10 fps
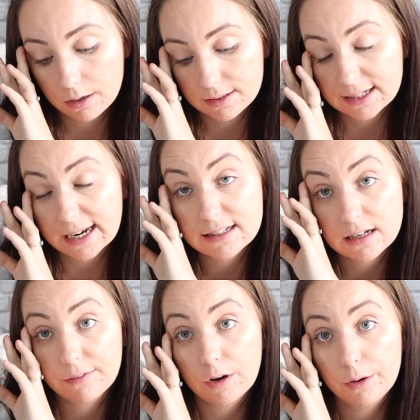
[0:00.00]
stay
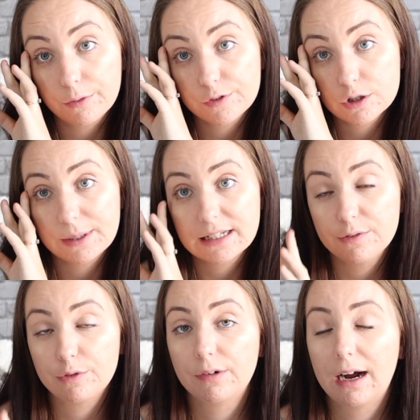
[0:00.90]
sterile for
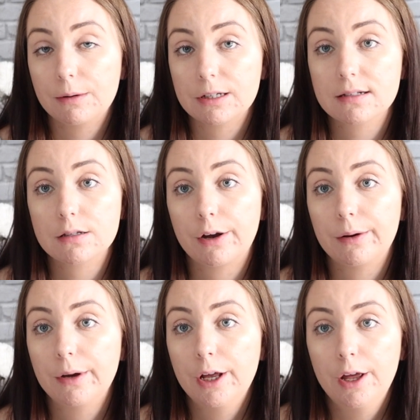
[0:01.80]
24 hours.
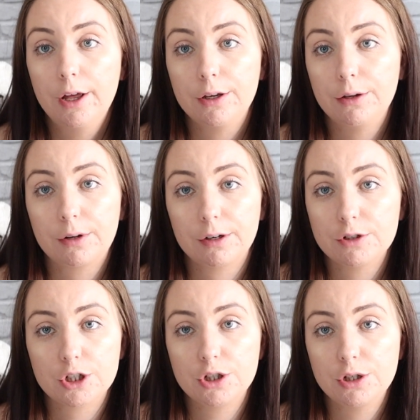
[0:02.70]
So you can
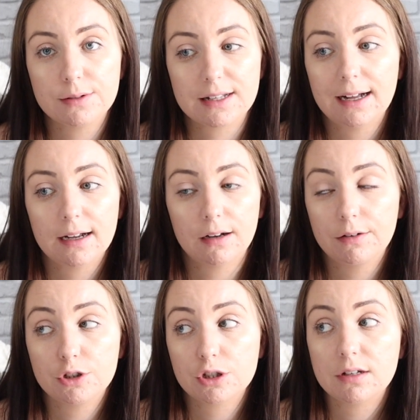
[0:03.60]
just use that
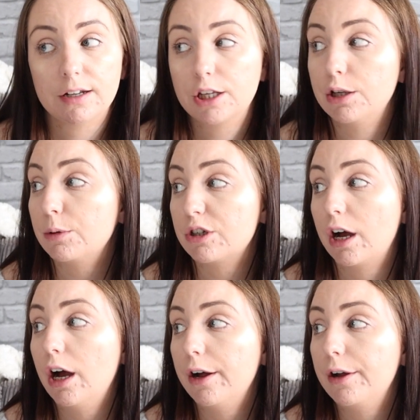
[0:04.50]
just like you would at
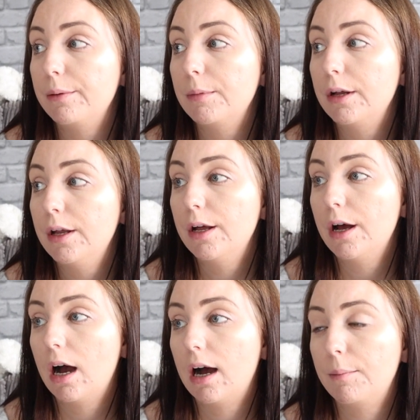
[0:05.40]
home
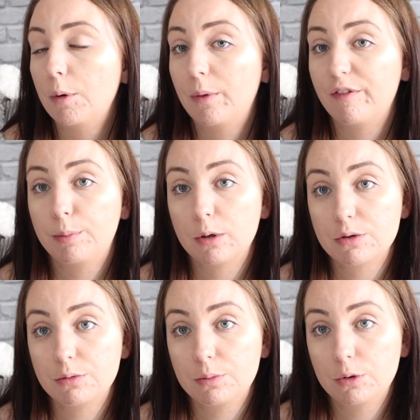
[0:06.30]
with
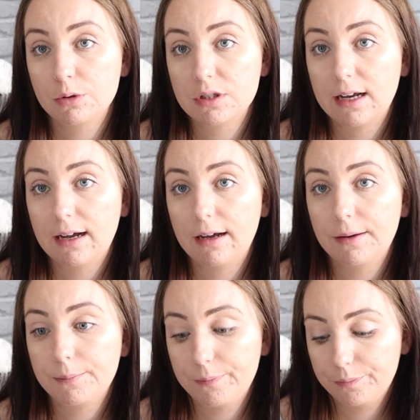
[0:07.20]
bottled
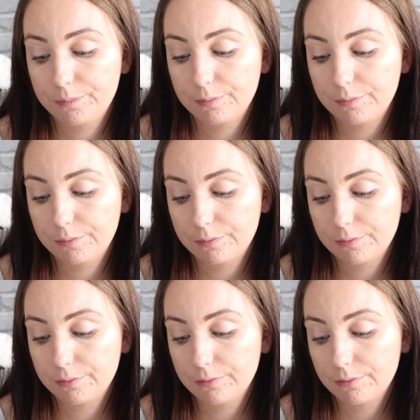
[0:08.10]
water.
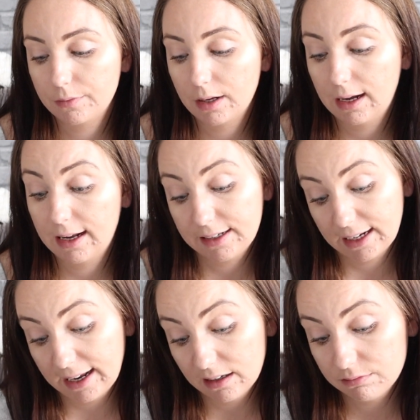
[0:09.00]
And
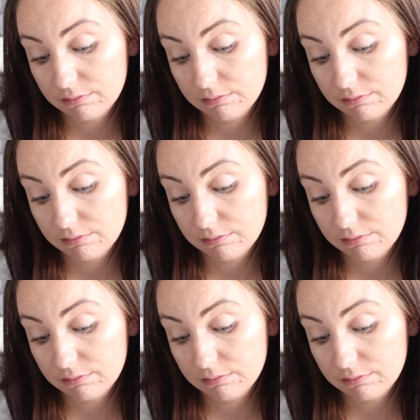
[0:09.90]
yeah,